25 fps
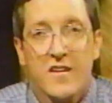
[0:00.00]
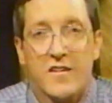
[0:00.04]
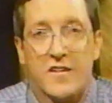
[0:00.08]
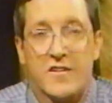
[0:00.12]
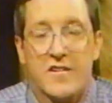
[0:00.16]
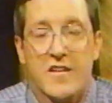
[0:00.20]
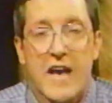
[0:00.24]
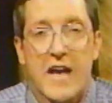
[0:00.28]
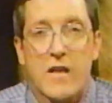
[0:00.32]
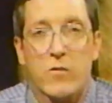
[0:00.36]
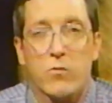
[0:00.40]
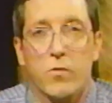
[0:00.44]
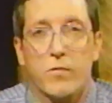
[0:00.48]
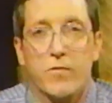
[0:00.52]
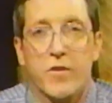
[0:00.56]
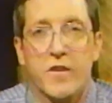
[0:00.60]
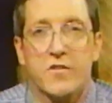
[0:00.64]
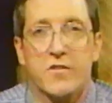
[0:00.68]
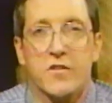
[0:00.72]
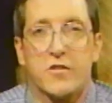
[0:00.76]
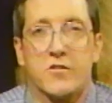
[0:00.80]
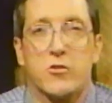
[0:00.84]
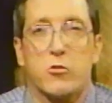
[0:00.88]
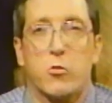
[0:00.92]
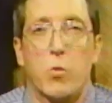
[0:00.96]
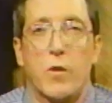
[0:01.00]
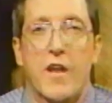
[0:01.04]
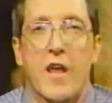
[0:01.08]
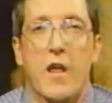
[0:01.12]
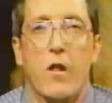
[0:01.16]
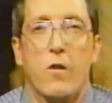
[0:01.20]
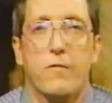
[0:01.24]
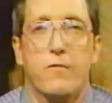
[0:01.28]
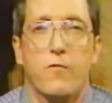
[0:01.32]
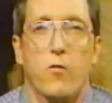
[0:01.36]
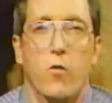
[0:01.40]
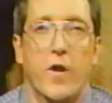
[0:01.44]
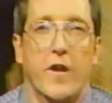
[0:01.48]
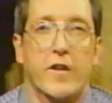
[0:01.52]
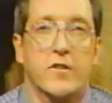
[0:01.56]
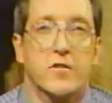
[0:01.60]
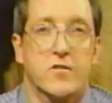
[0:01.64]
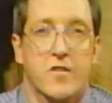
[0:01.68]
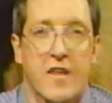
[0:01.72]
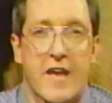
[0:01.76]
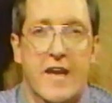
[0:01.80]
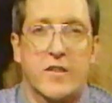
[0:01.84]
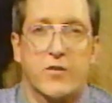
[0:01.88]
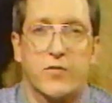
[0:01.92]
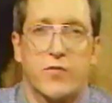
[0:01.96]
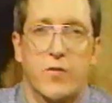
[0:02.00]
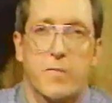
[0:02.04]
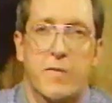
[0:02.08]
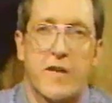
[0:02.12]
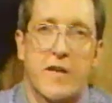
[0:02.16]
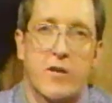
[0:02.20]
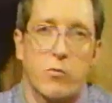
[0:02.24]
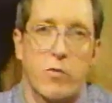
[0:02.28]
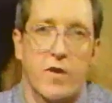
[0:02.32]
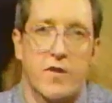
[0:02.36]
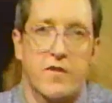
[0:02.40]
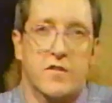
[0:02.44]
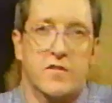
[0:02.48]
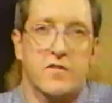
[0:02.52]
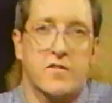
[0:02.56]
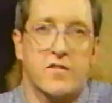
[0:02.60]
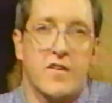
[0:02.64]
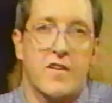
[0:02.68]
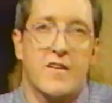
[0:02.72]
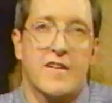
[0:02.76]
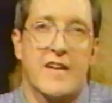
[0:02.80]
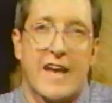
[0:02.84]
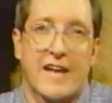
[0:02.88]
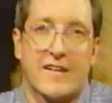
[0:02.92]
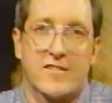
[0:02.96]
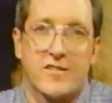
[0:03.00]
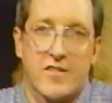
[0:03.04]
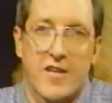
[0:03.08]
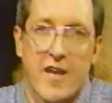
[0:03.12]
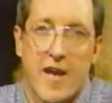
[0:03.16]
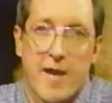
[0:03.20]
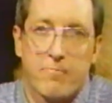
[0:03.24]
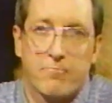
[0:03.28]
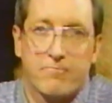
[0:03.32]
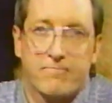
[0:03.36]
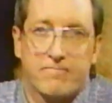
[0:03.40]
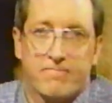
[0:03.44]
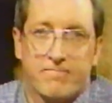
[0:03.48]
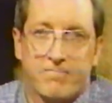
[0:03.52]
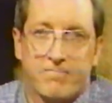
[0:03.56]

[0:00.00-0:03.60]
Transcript: The town will visit Quesnel Forks. Thanks for being with us. See you next time.